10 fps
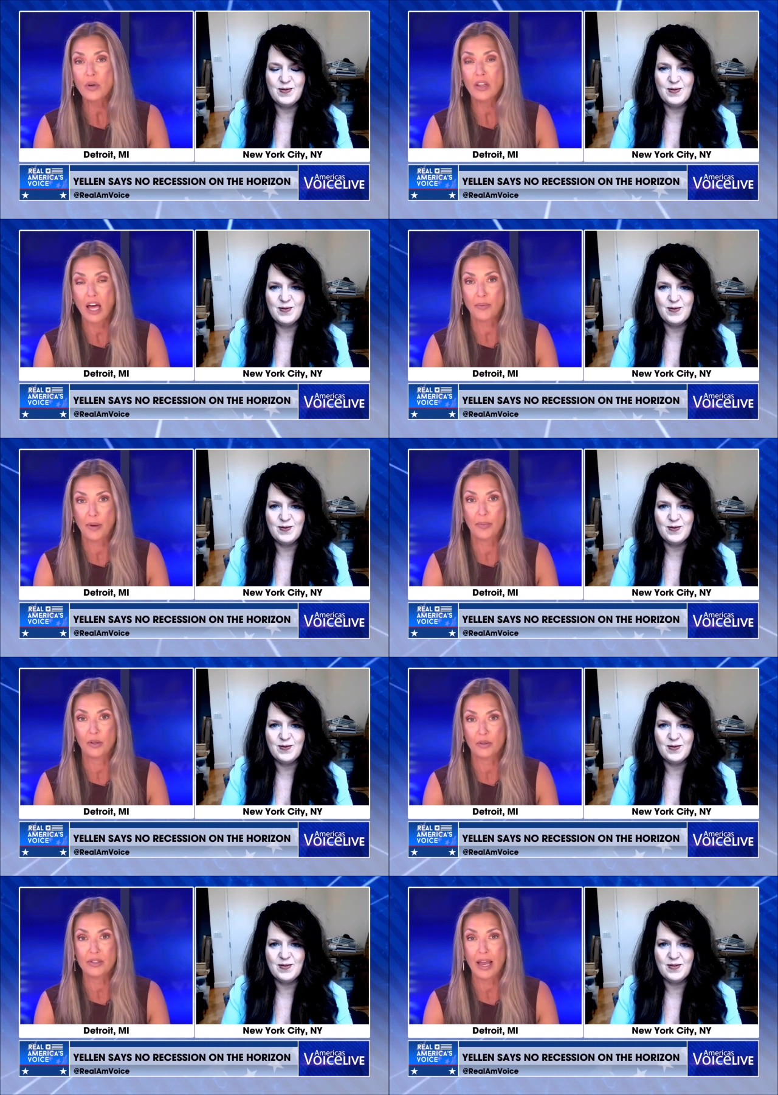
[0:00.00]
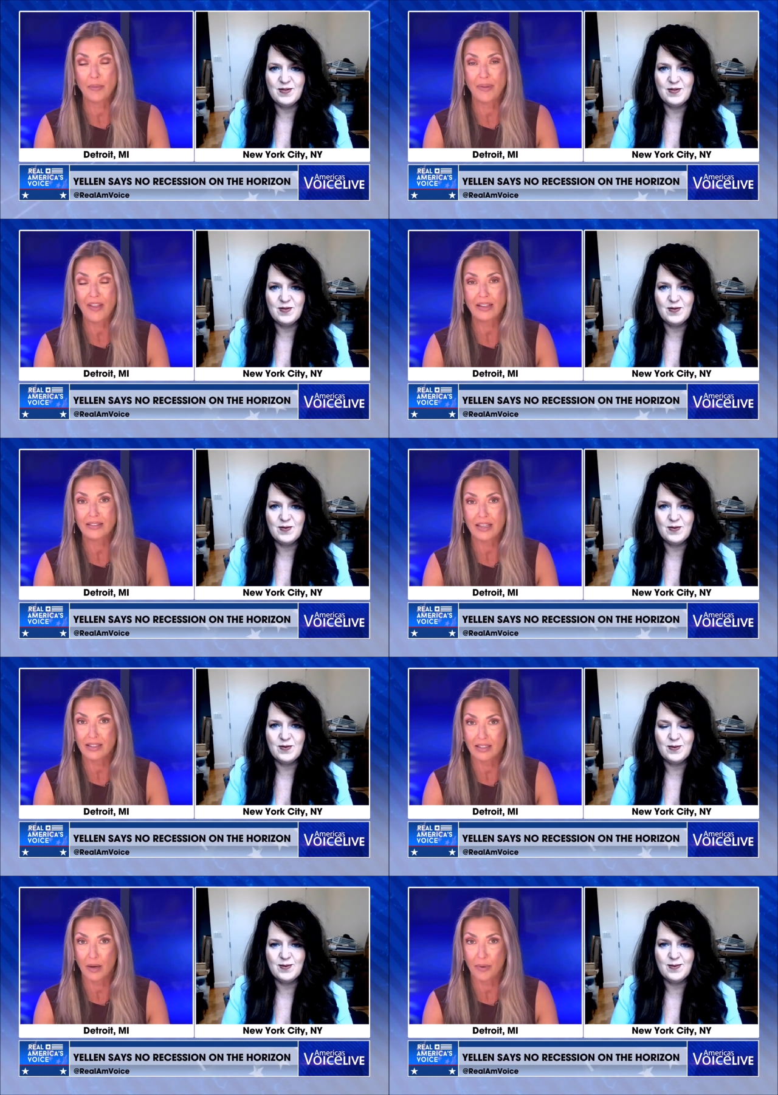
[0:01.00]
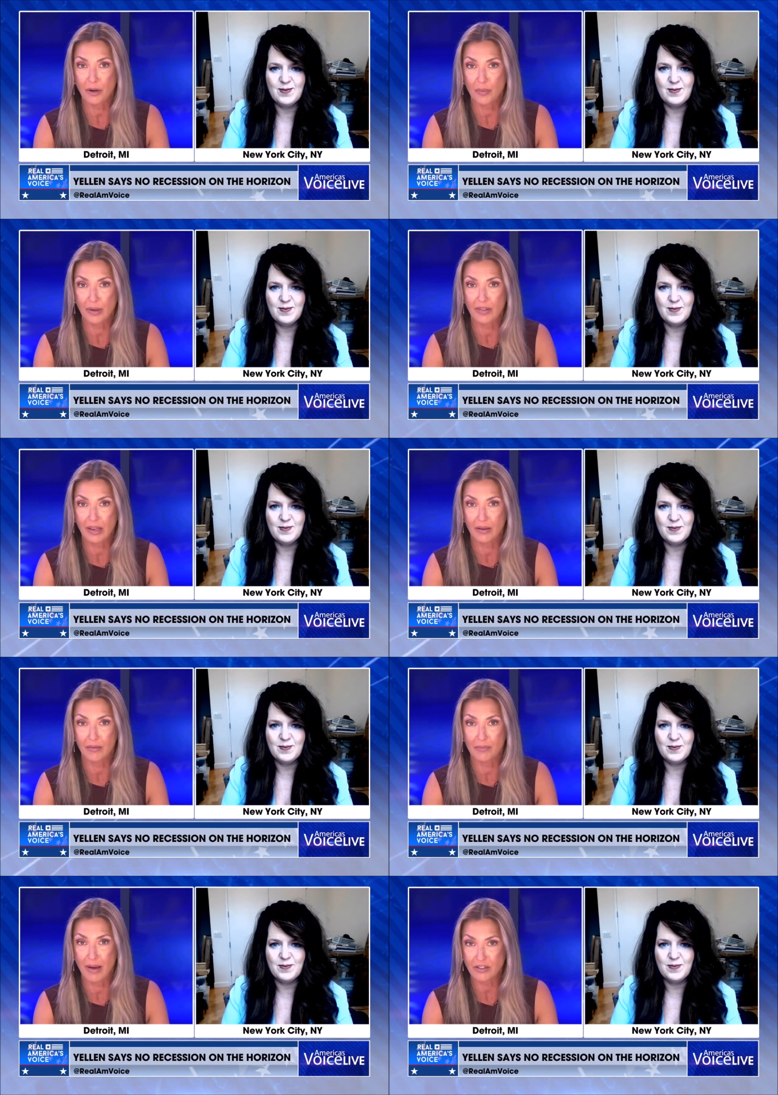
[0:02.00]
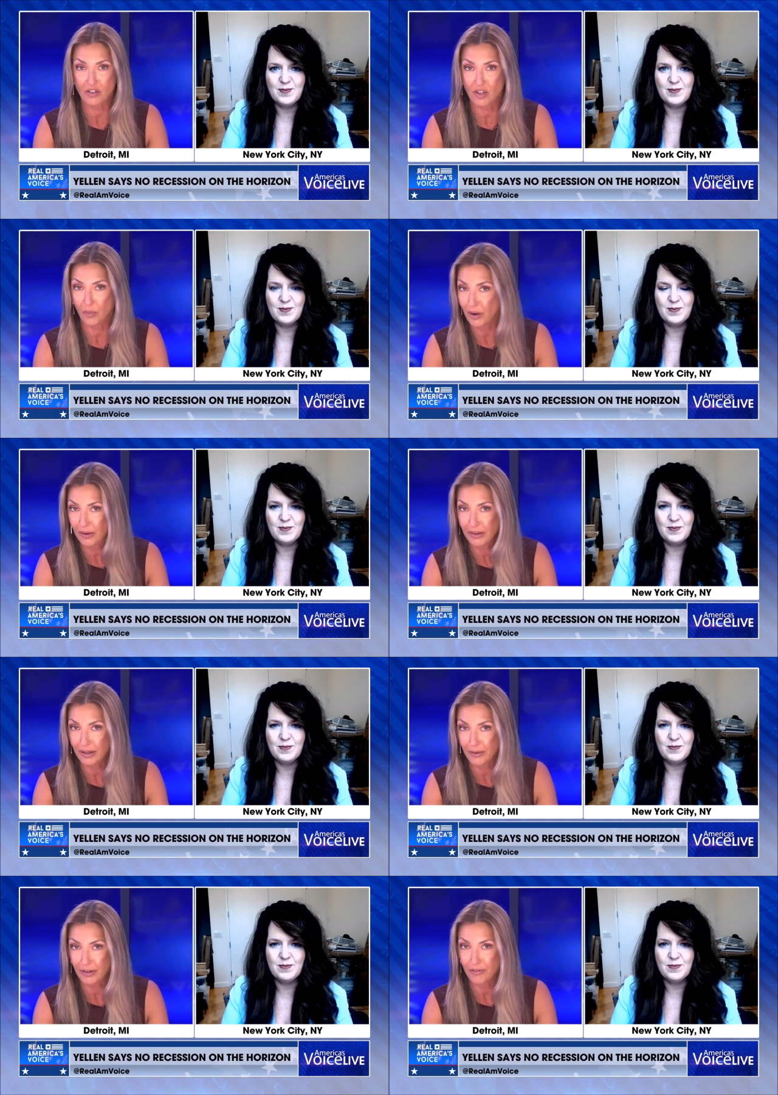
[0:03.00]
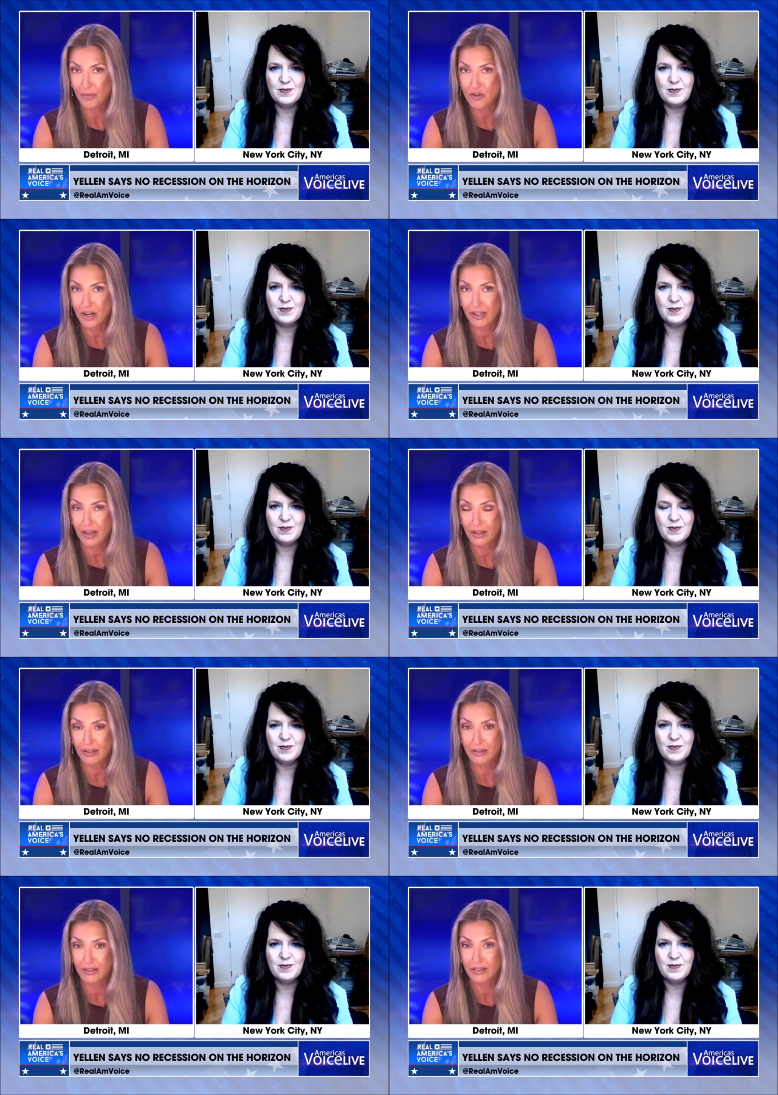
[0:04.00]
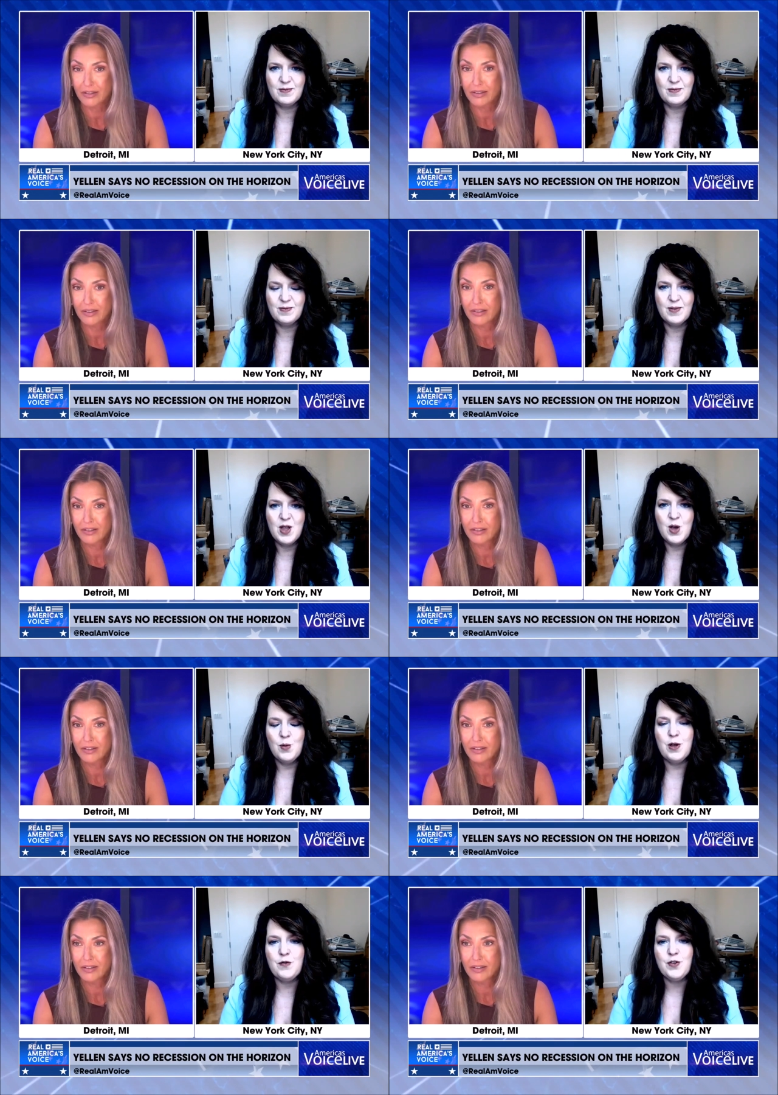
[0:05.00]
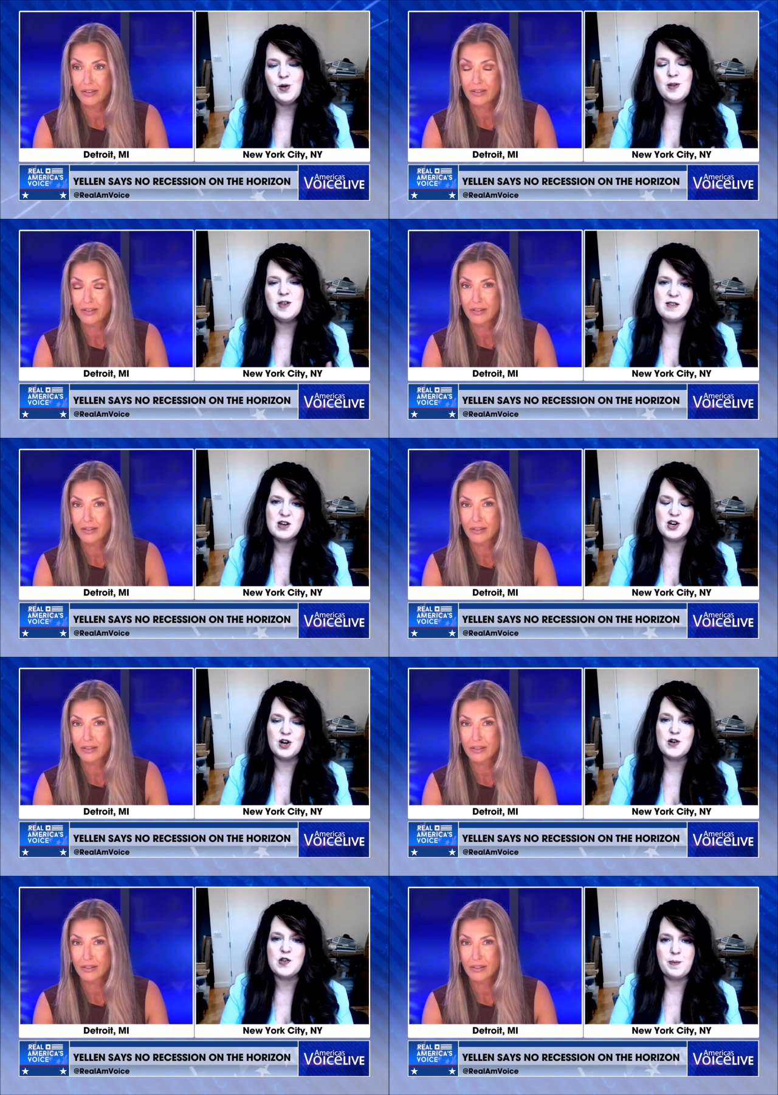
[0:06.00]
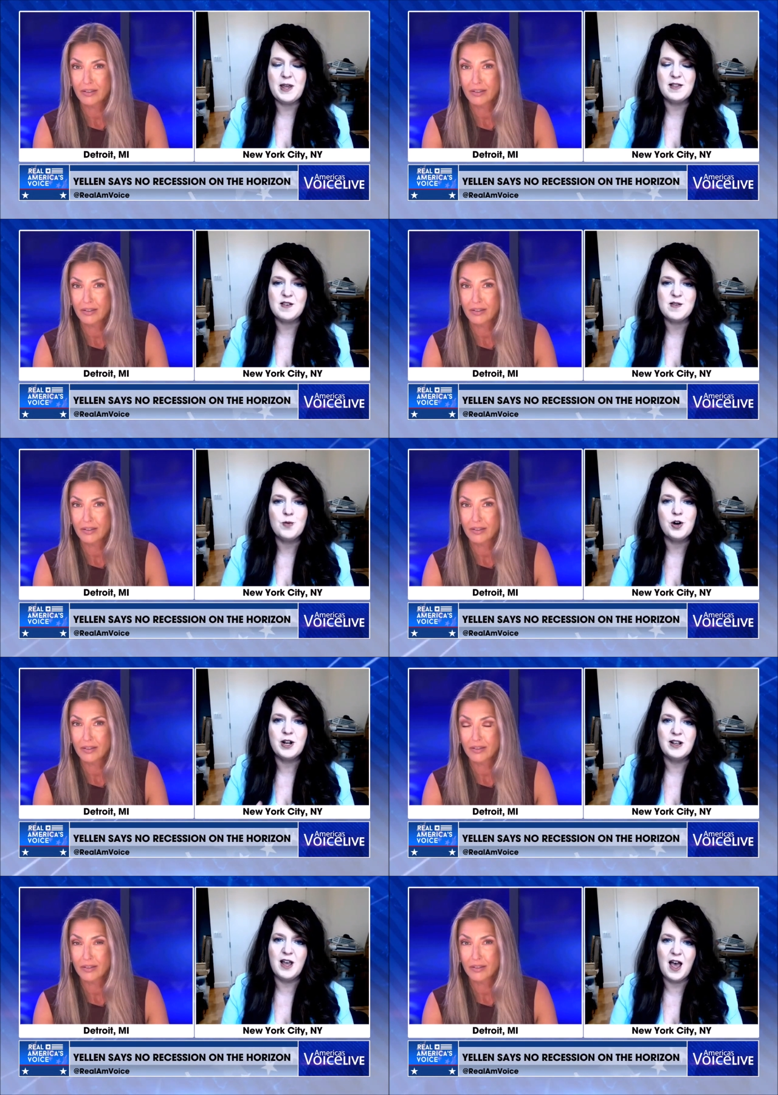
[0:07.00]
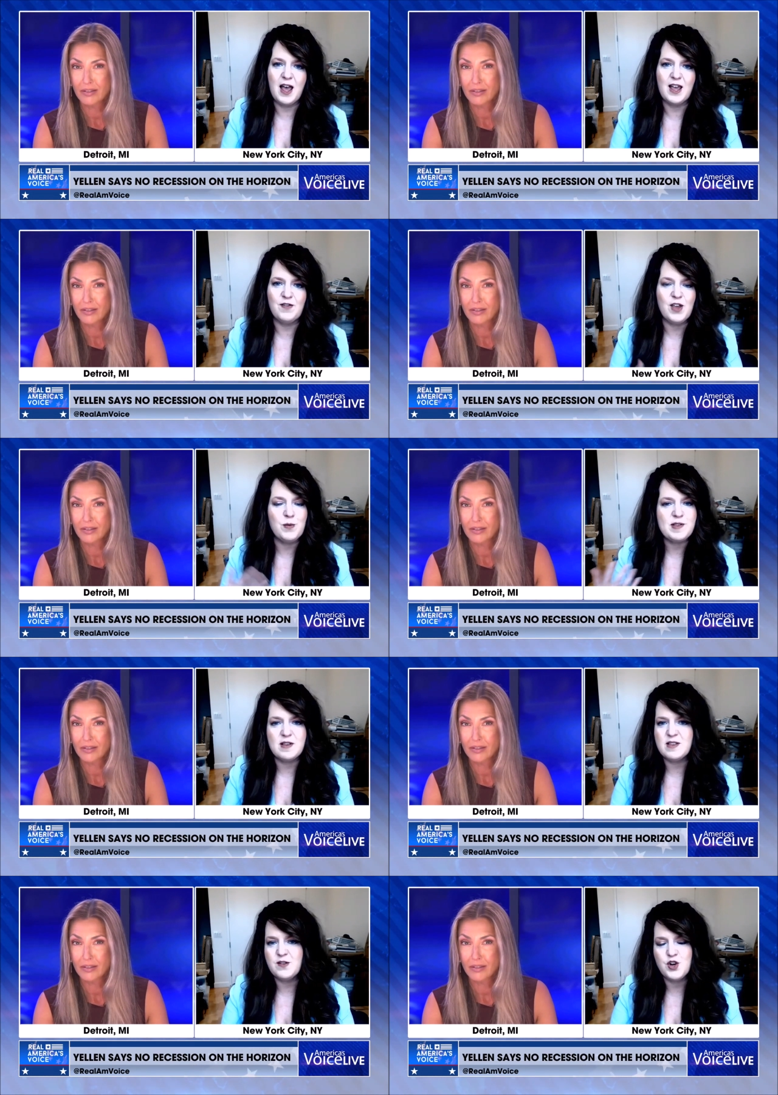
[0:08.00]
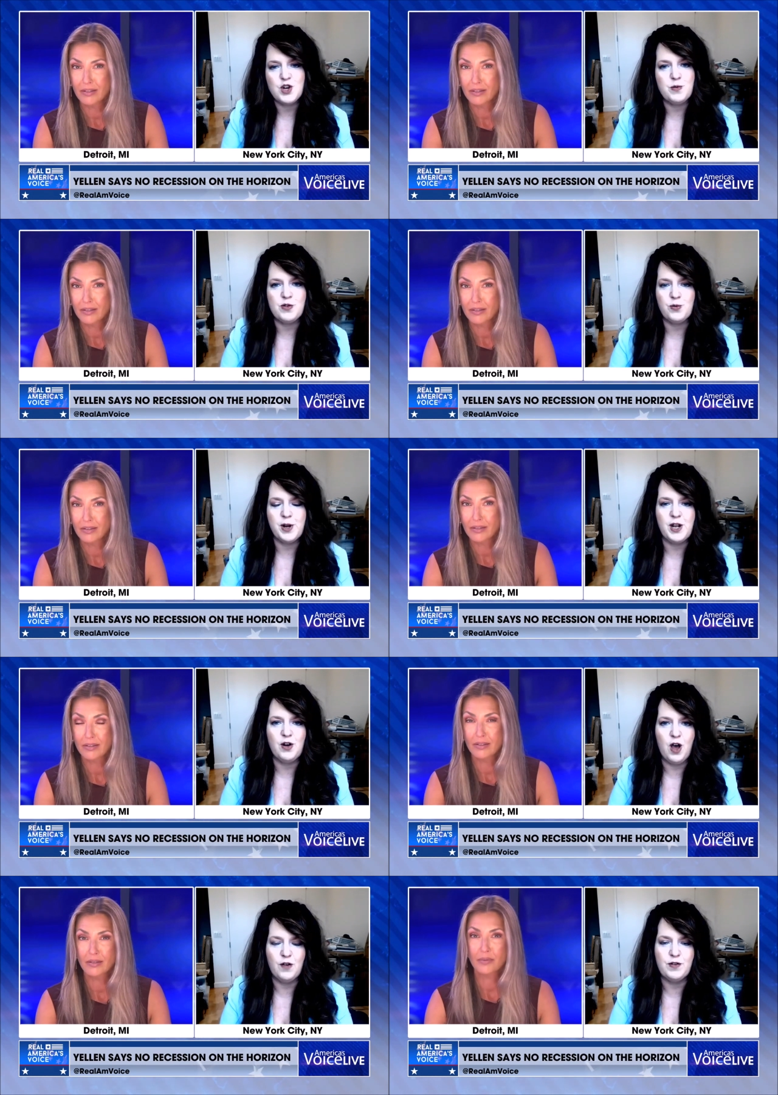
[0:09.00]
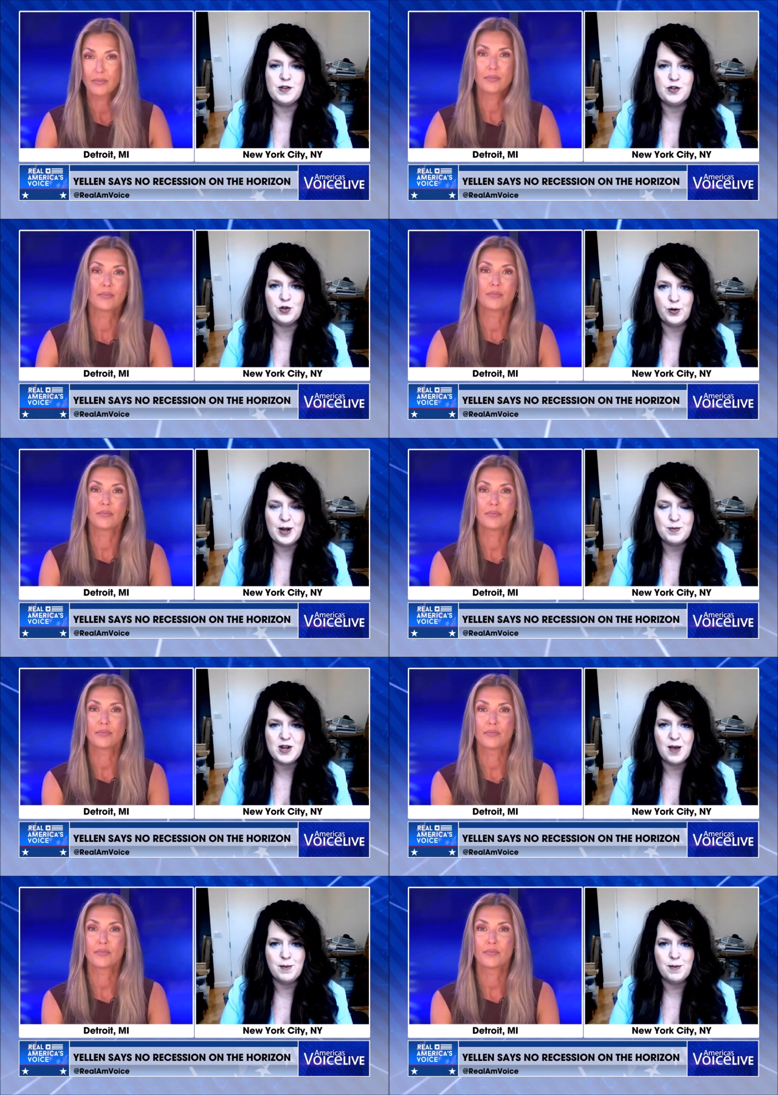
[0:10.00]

Speaker 1: what a lot of people are saying, but that doesn't appear to be the message that we're hearing, hearing from Janet Yellen.
Speaker 2: Well, if you listen to her speak this morning live, it was as if she was reading off a script.